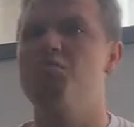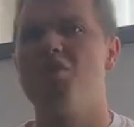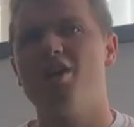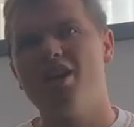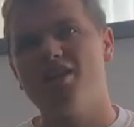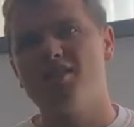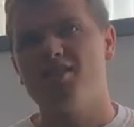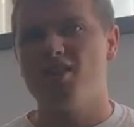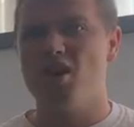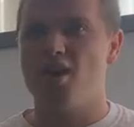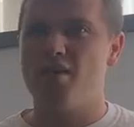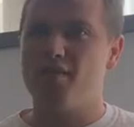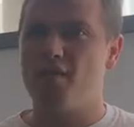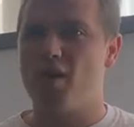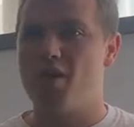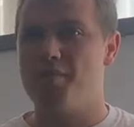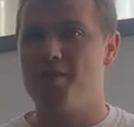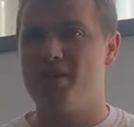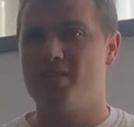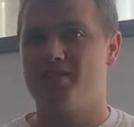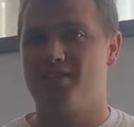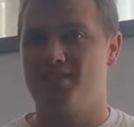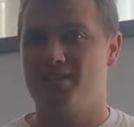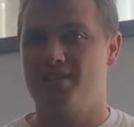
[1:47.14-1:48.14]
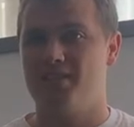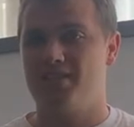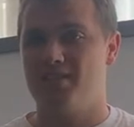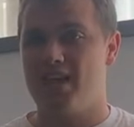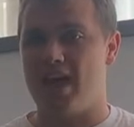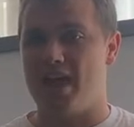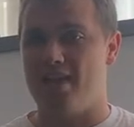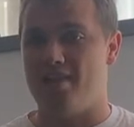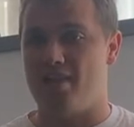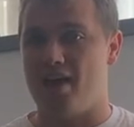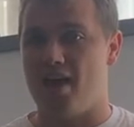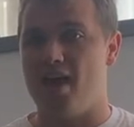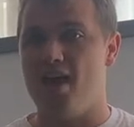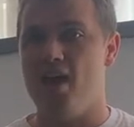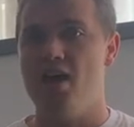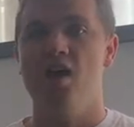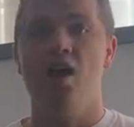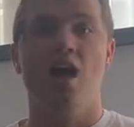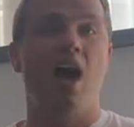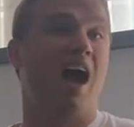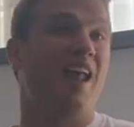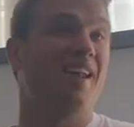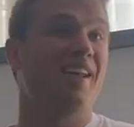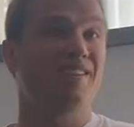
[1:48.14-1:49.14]
minutes, 35 minutes to get there.
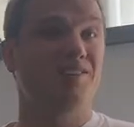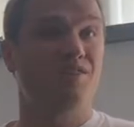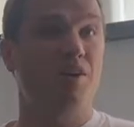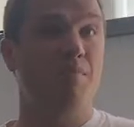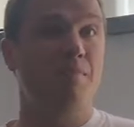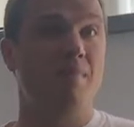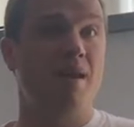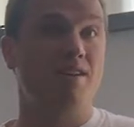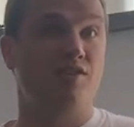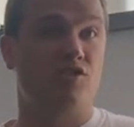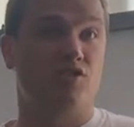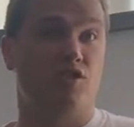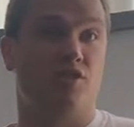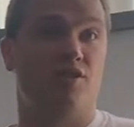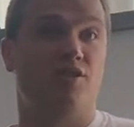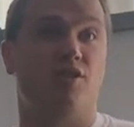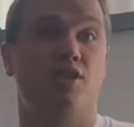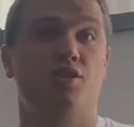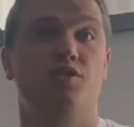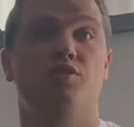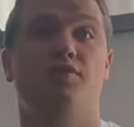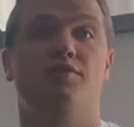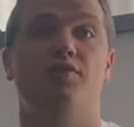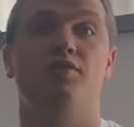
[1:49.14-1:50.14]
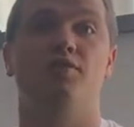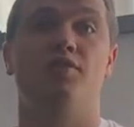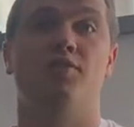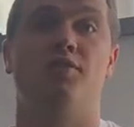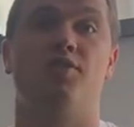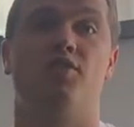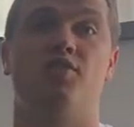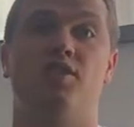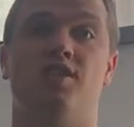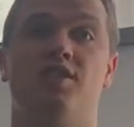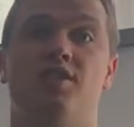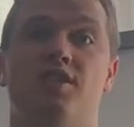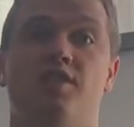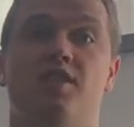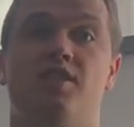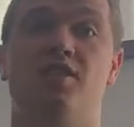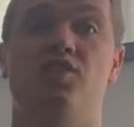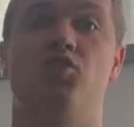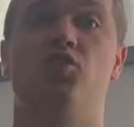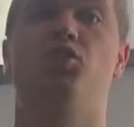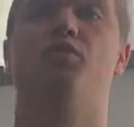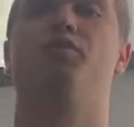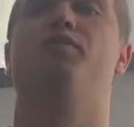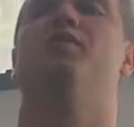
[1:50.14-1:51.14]
And as I mentioned, those of you doing
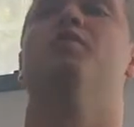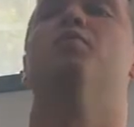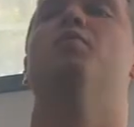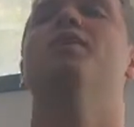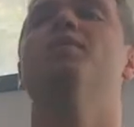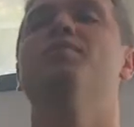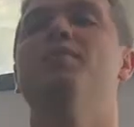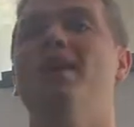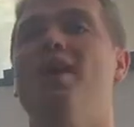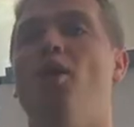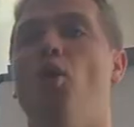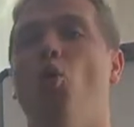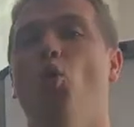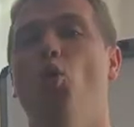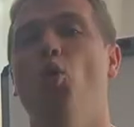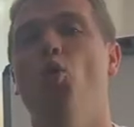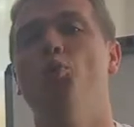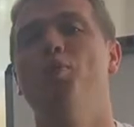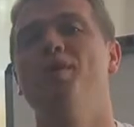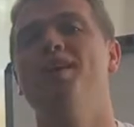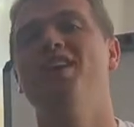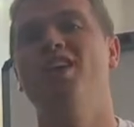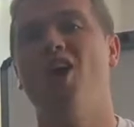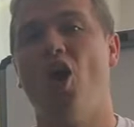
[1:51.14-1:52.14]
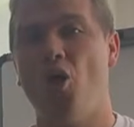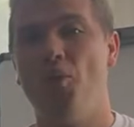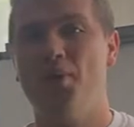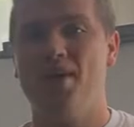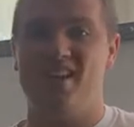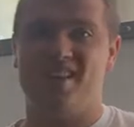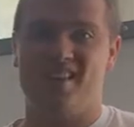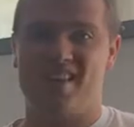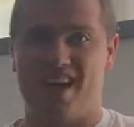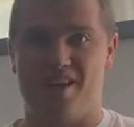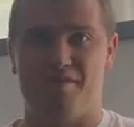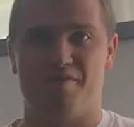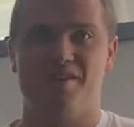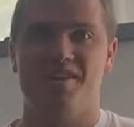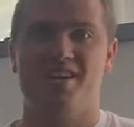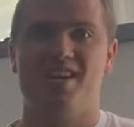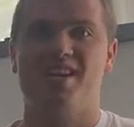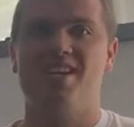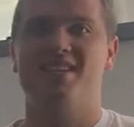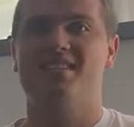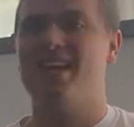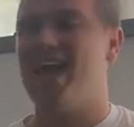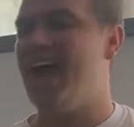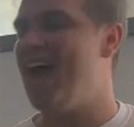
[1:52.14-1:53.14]
GCSE Geography, we will all be going there in
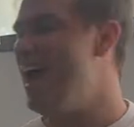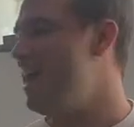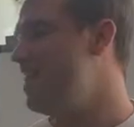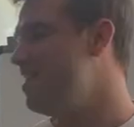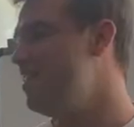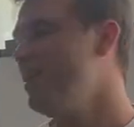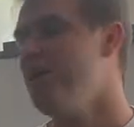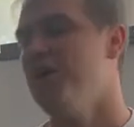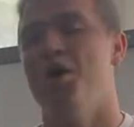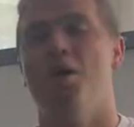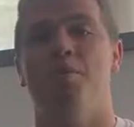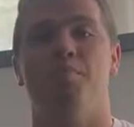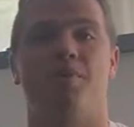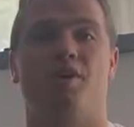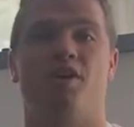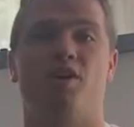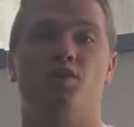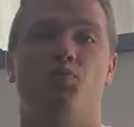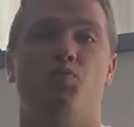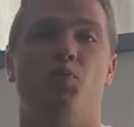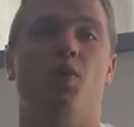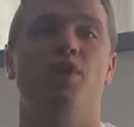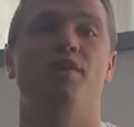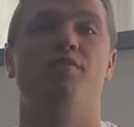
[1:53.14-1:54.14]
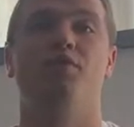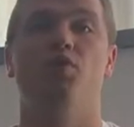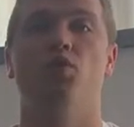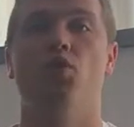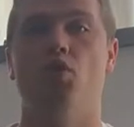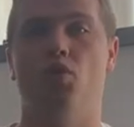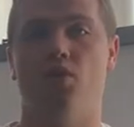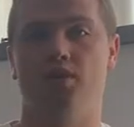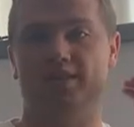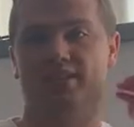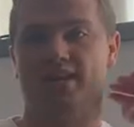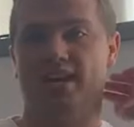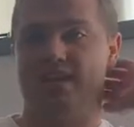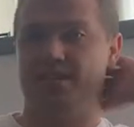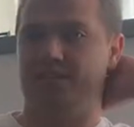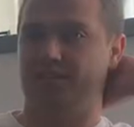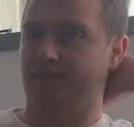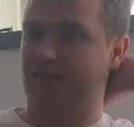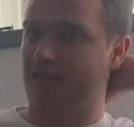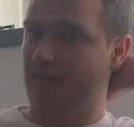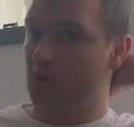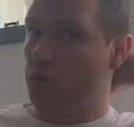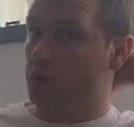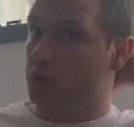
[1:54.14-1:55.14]
year 10 because one of your days
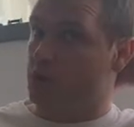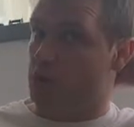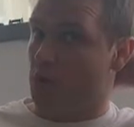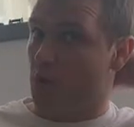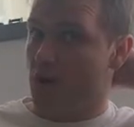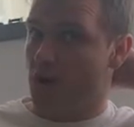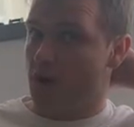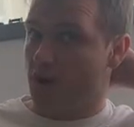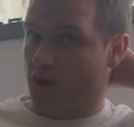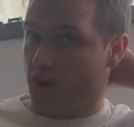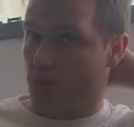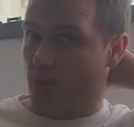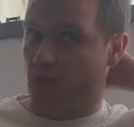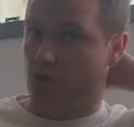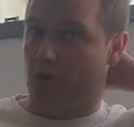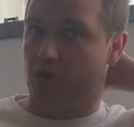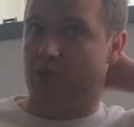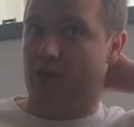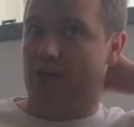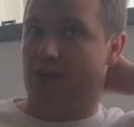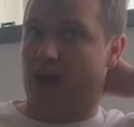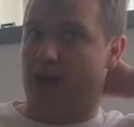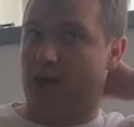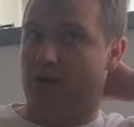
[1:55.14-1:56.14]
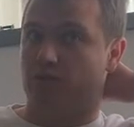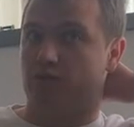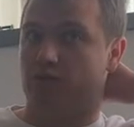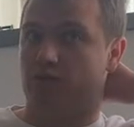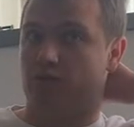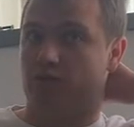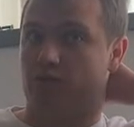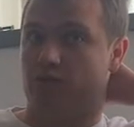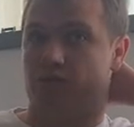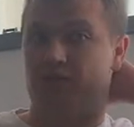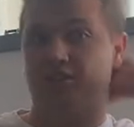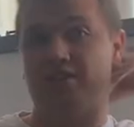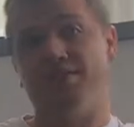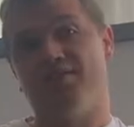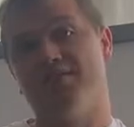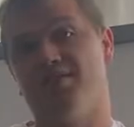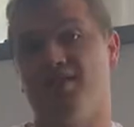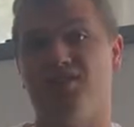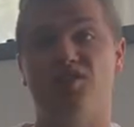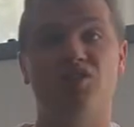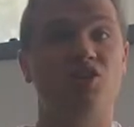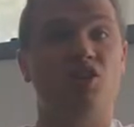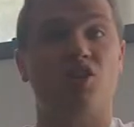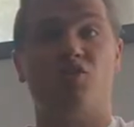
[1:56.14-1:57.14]
field work will be out to the Seven
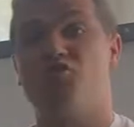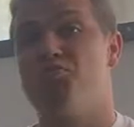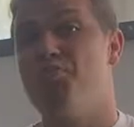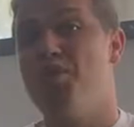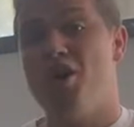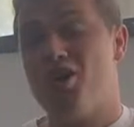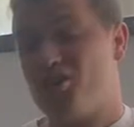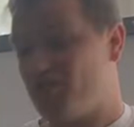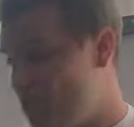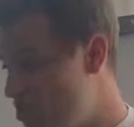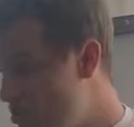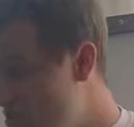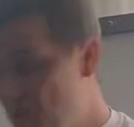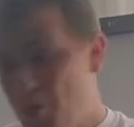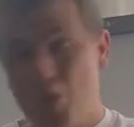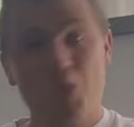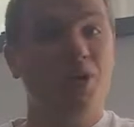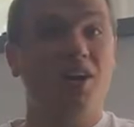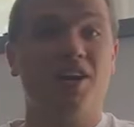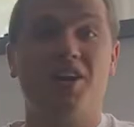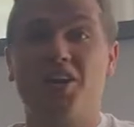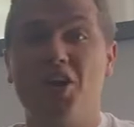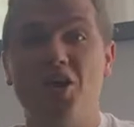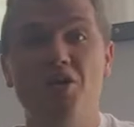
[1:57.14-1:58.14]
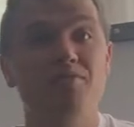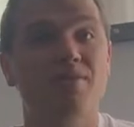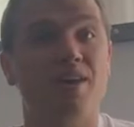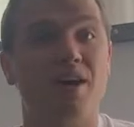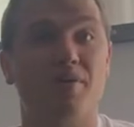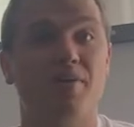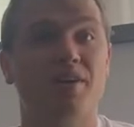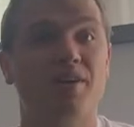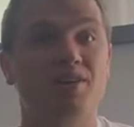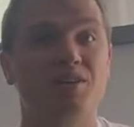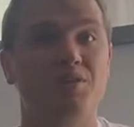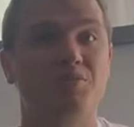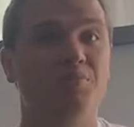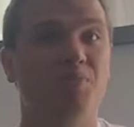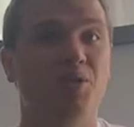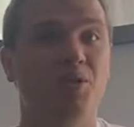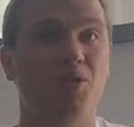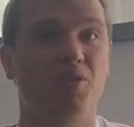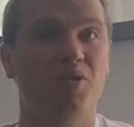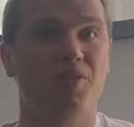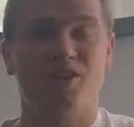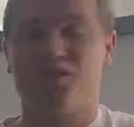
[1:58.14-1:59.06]
Sisters Country Park. So you're all going to go there and explore